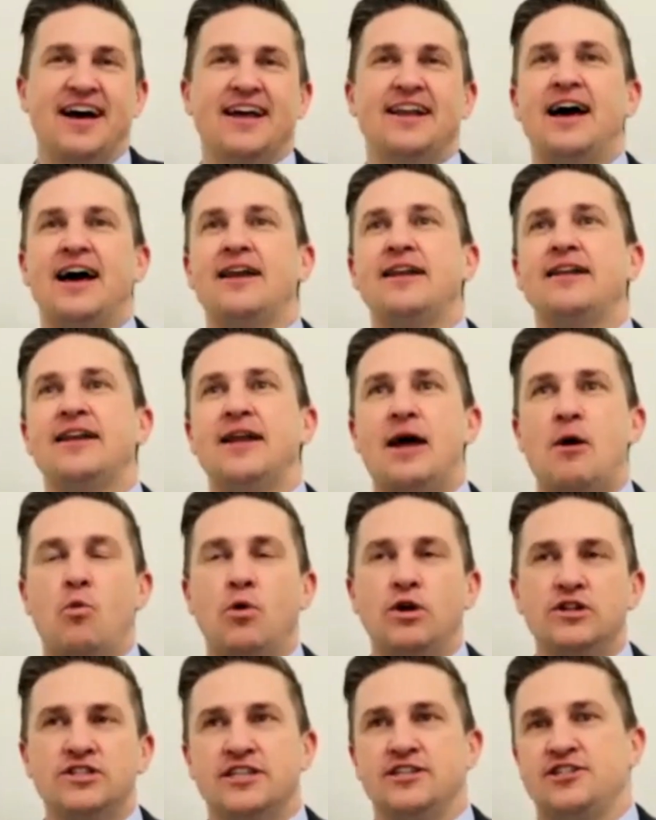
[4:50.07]
and once
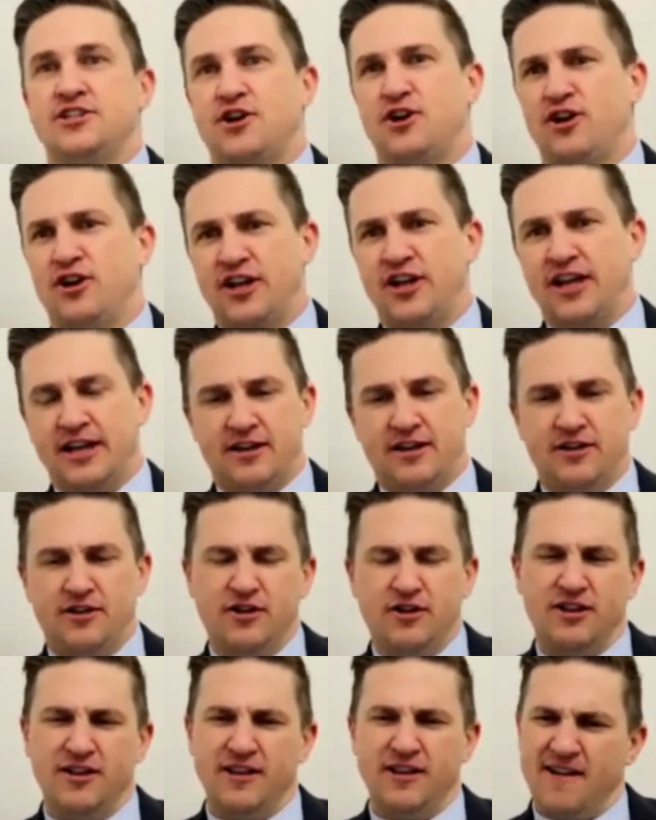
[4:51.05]
I started looking into it,